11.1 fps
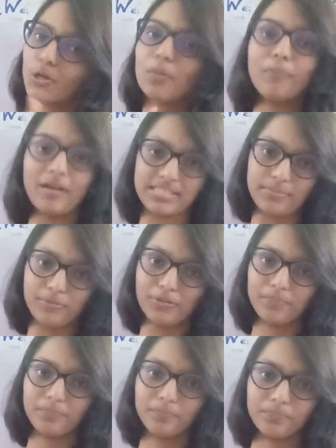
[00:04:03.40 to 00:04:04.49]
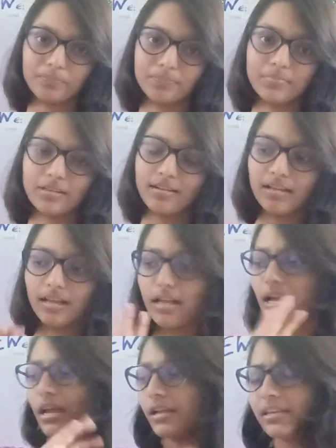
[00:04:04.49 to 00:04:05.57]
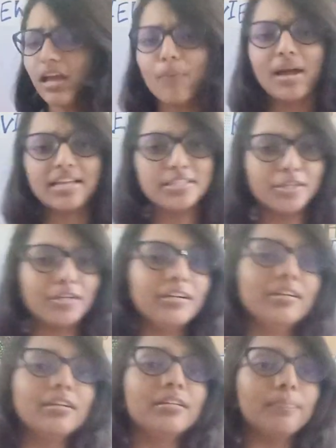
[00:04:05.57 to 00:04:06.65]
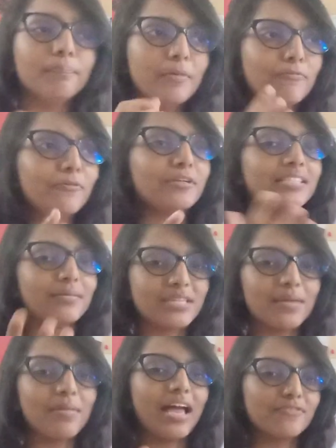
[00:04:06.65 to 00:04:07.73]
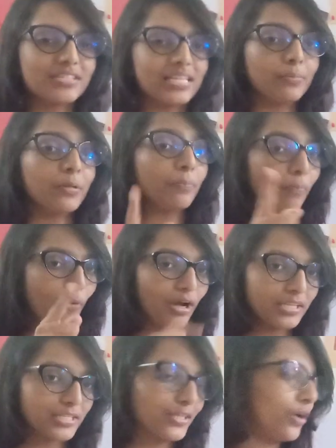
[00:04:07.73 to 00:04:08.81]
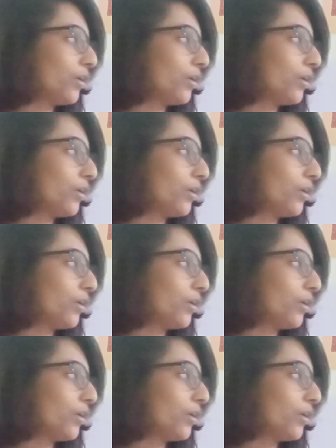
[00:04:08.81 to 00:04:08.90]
compressible. Now my dear, before some time I have said about Boyles Law.